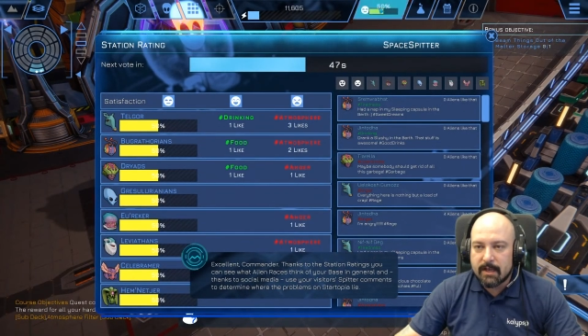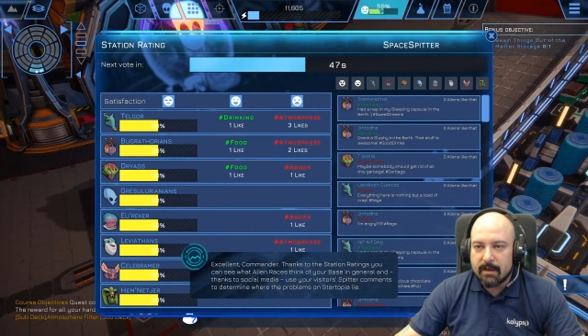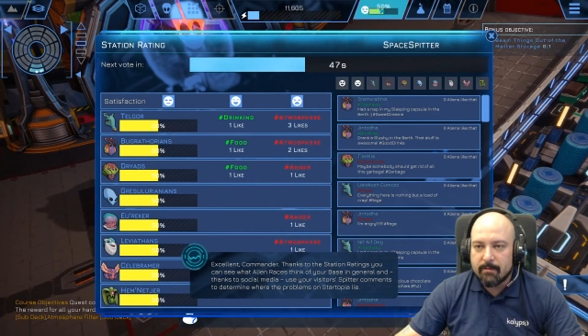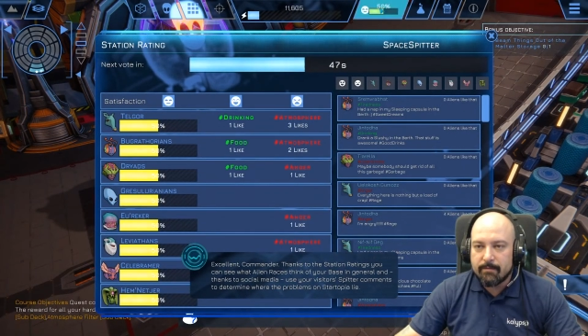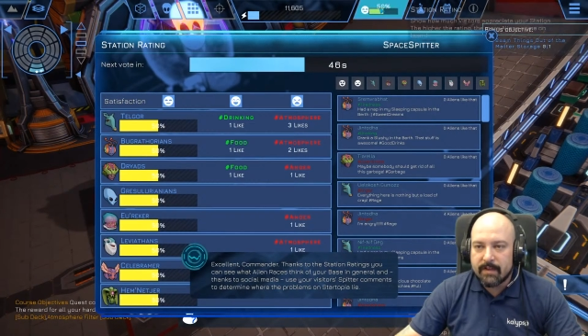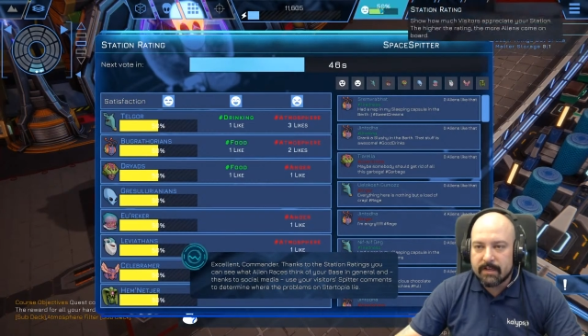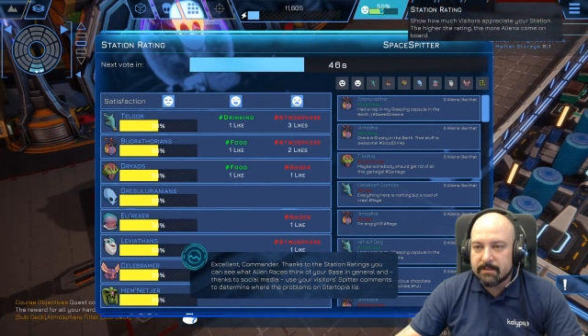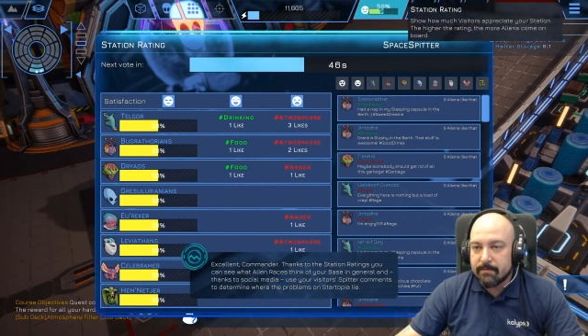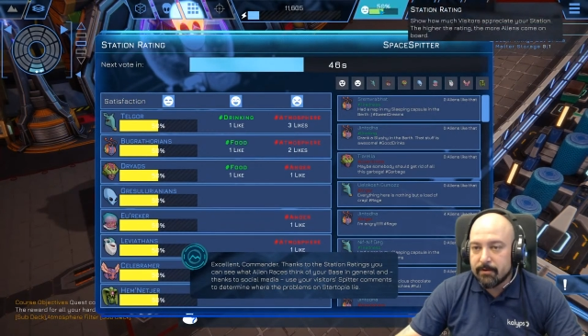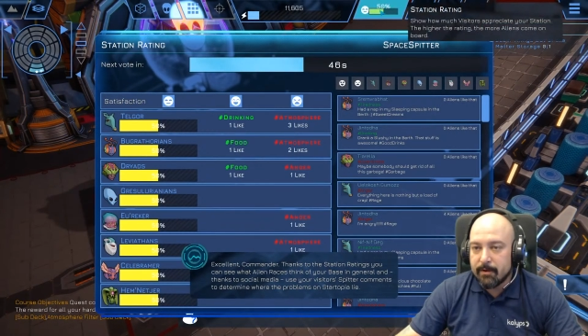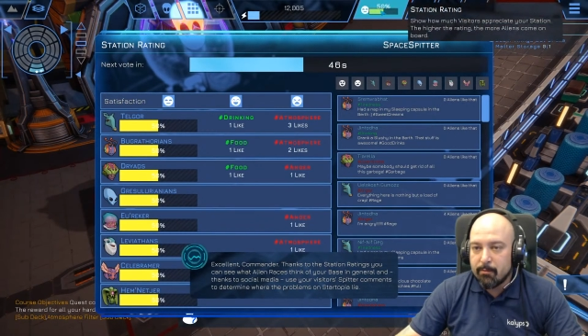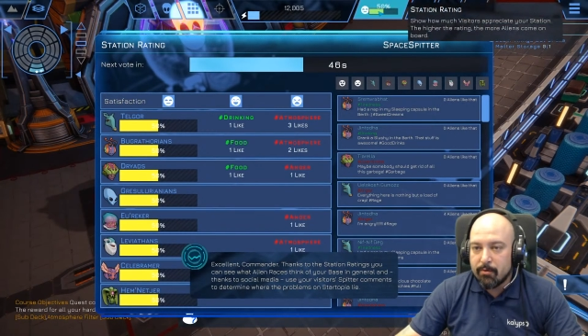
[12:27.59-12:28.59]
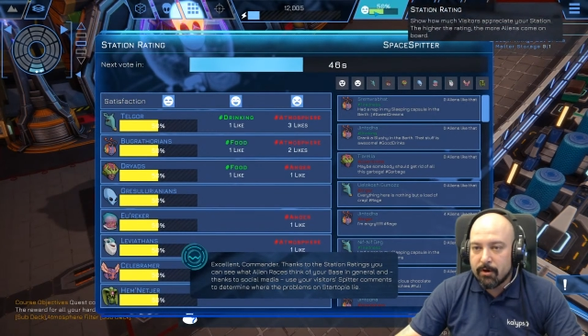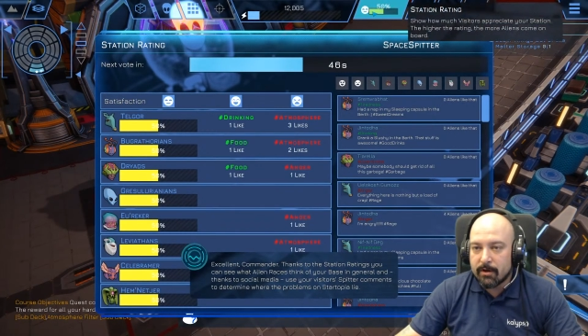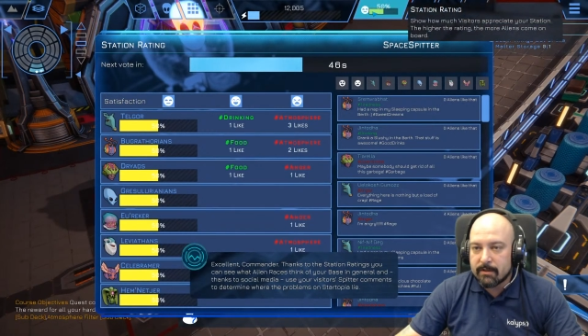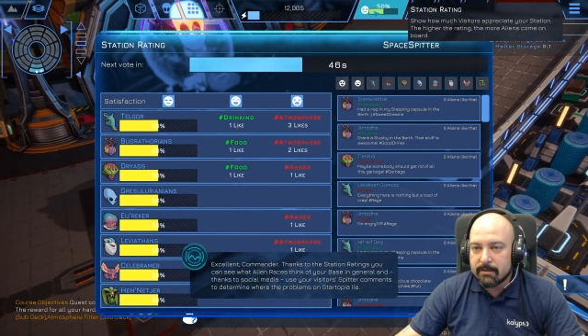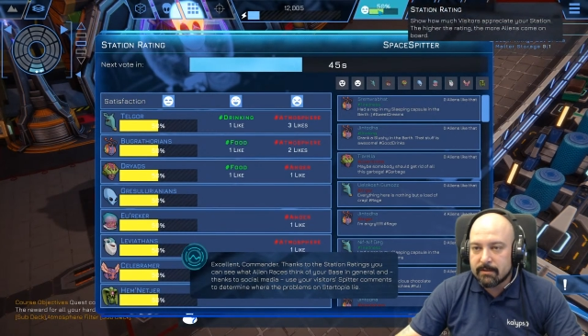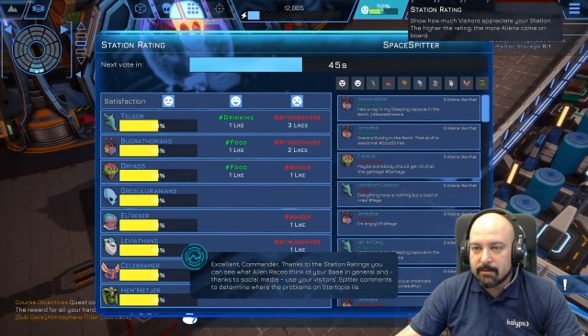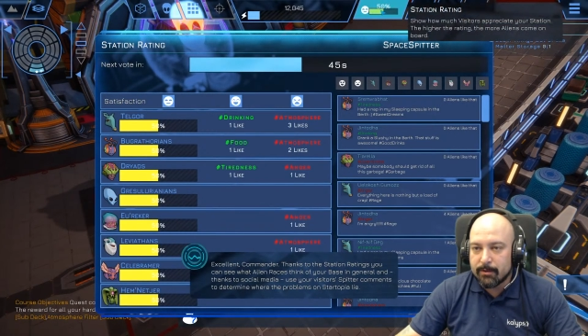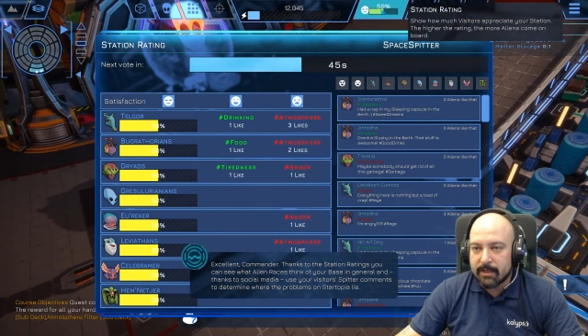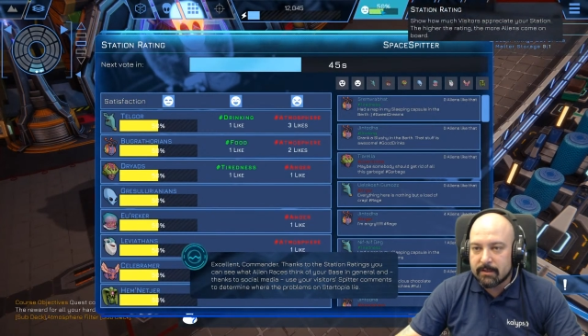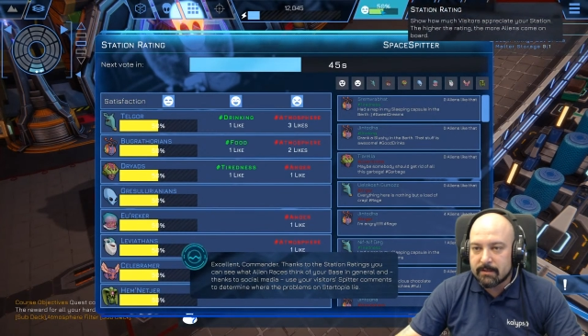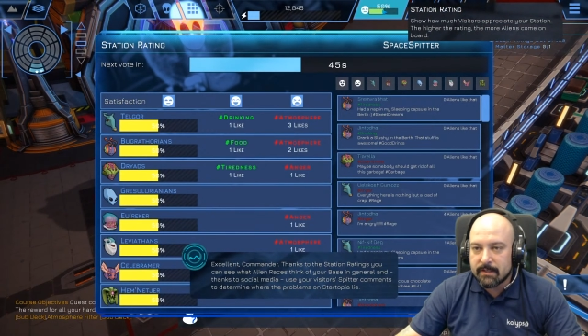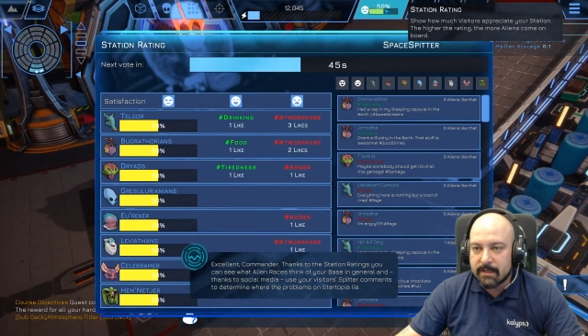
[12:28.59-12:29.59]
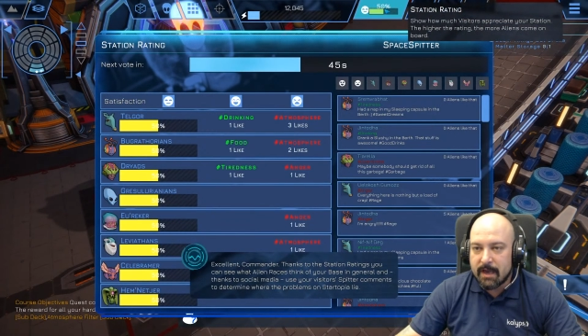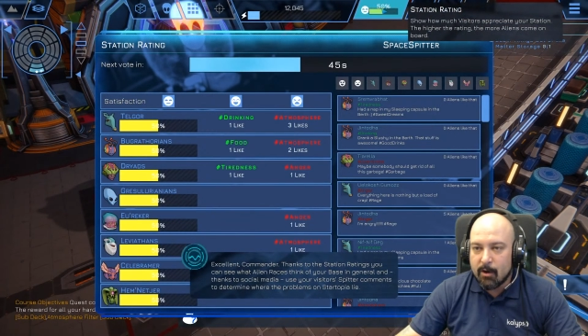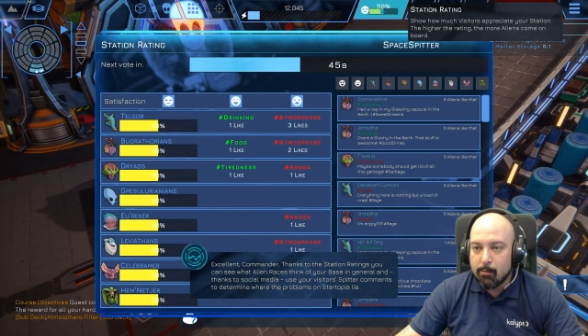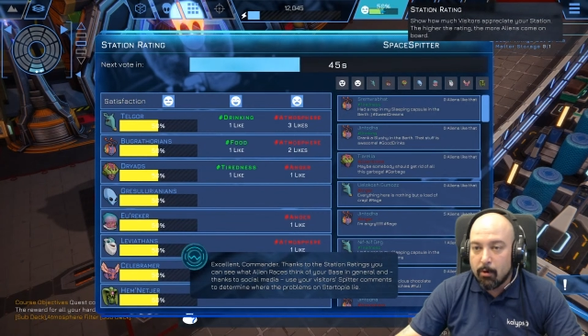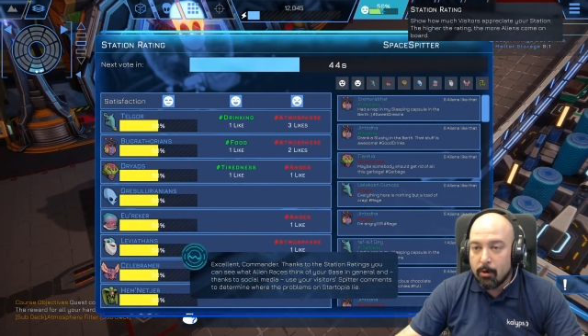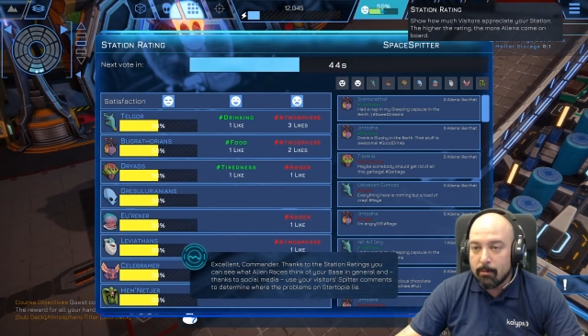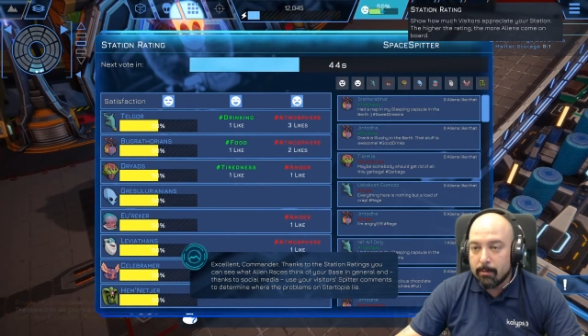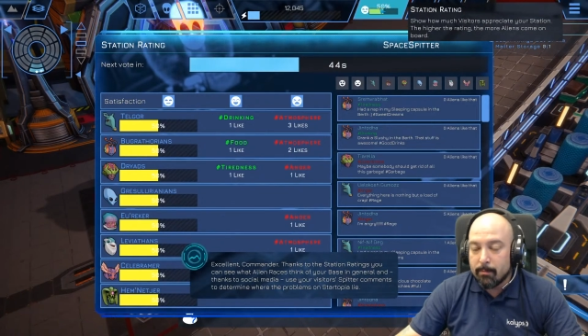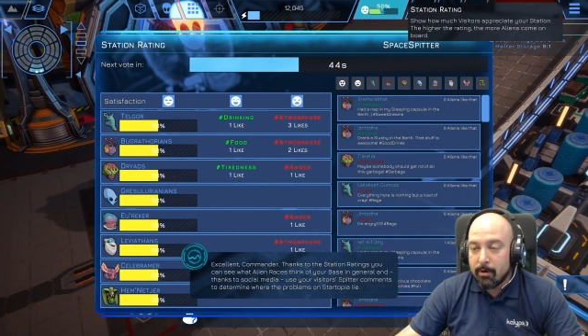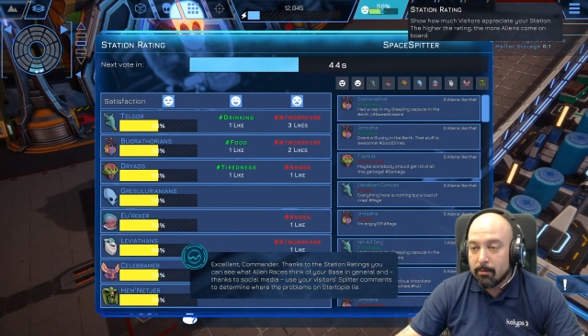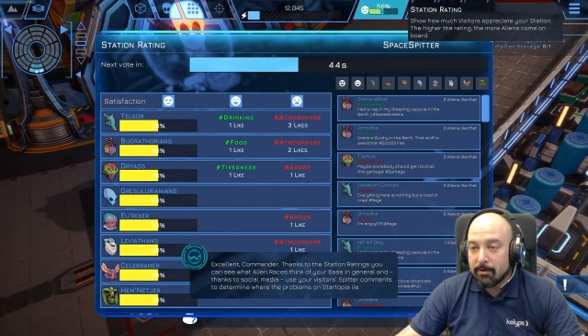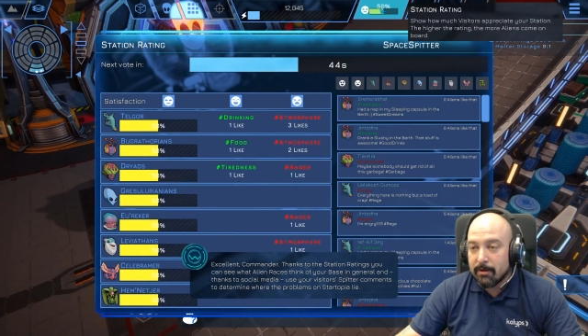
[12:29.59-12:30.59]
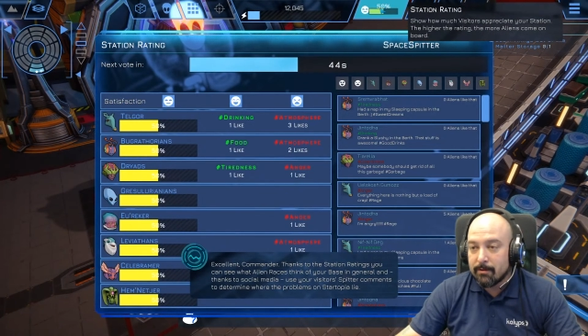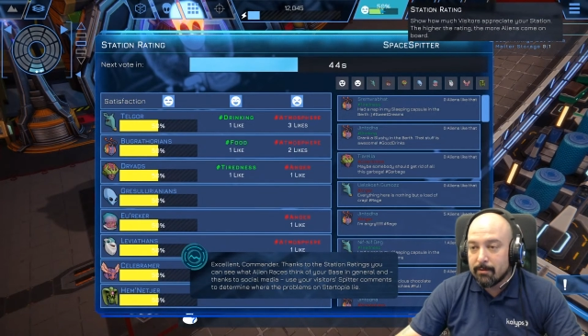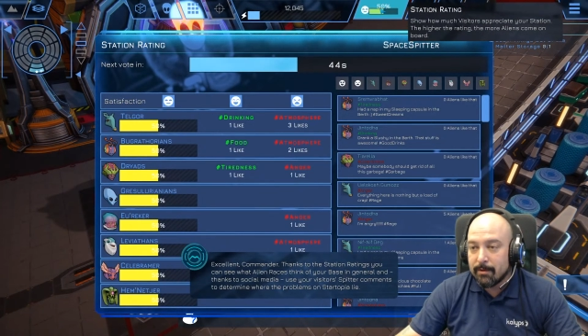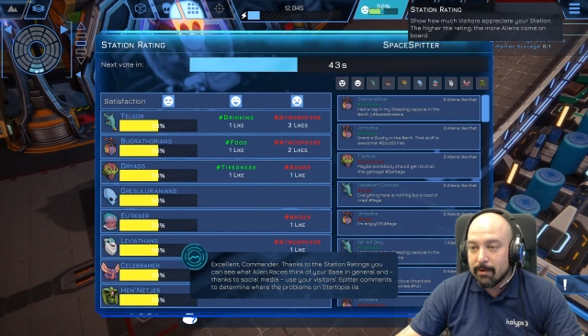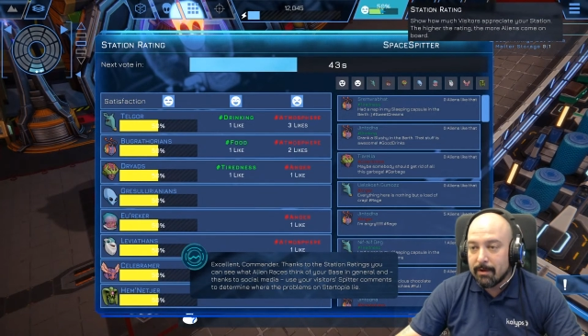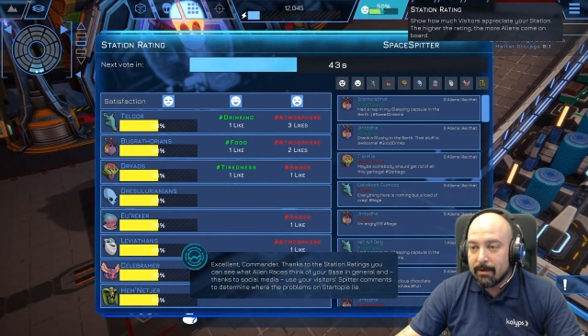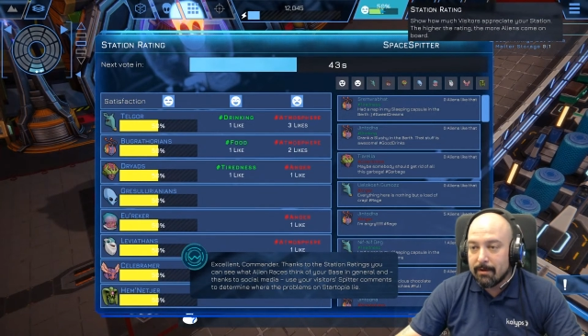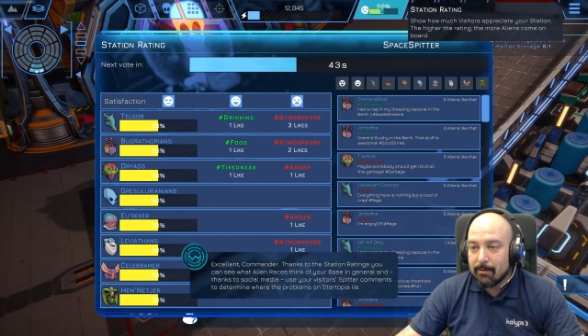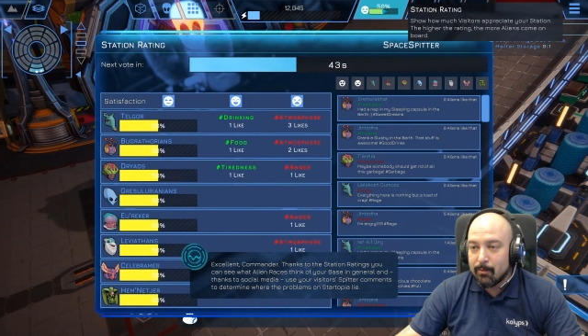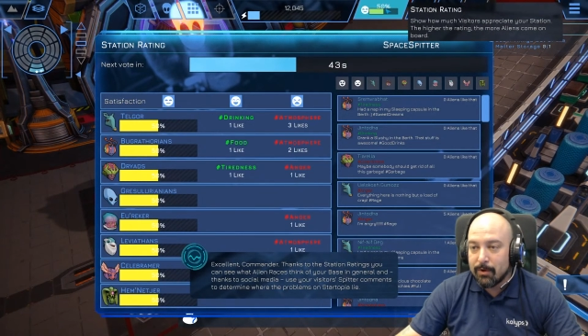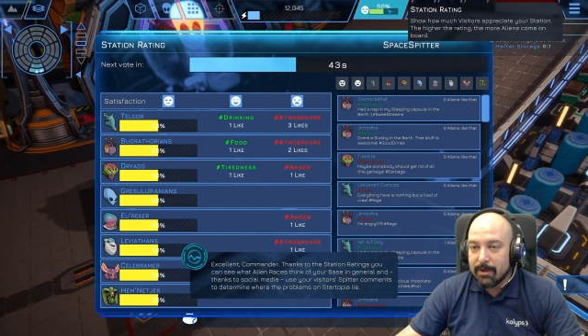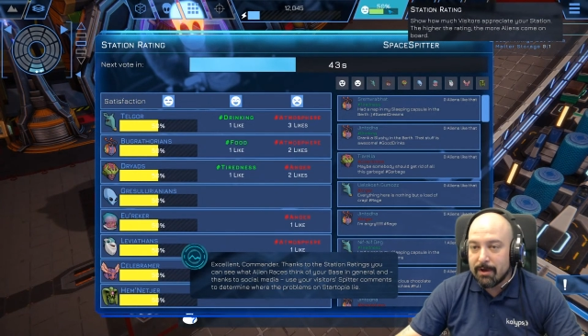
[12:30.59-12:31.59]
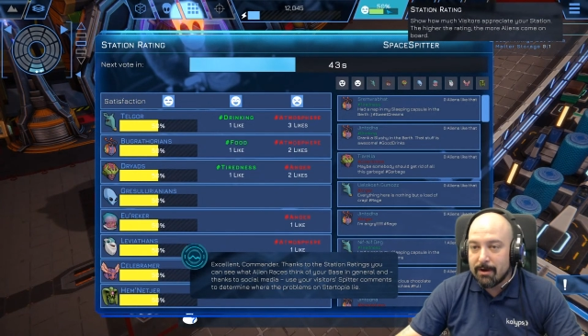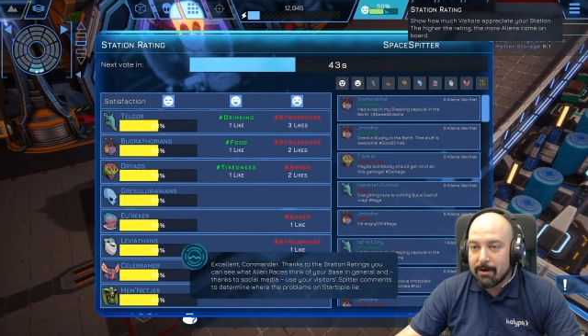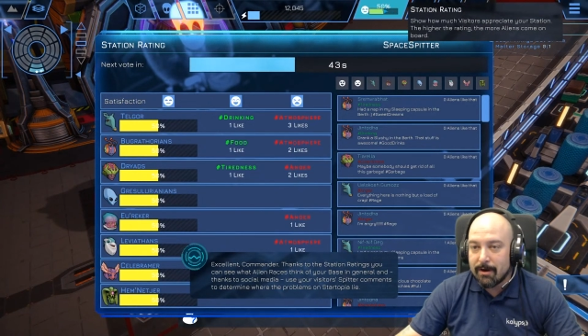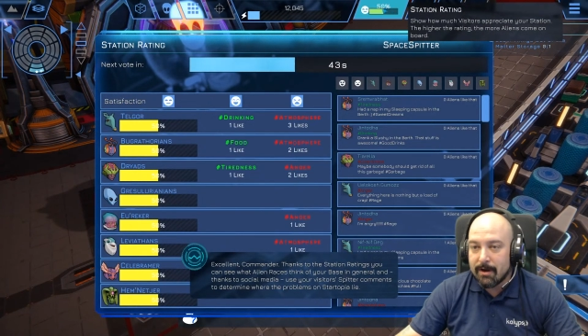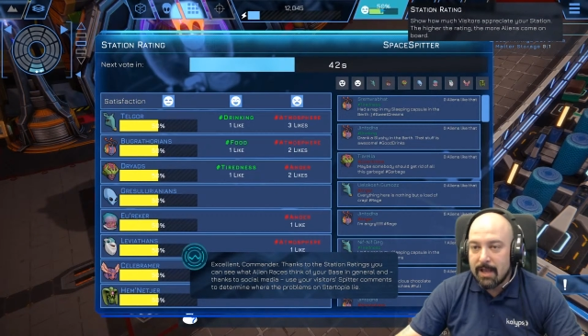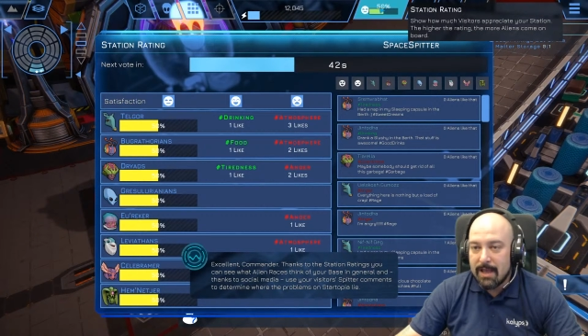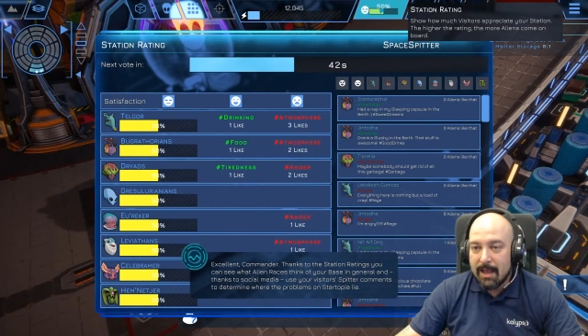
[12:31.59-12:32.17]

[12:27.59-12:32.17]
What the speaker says: That is very important, so we can see how popular we are.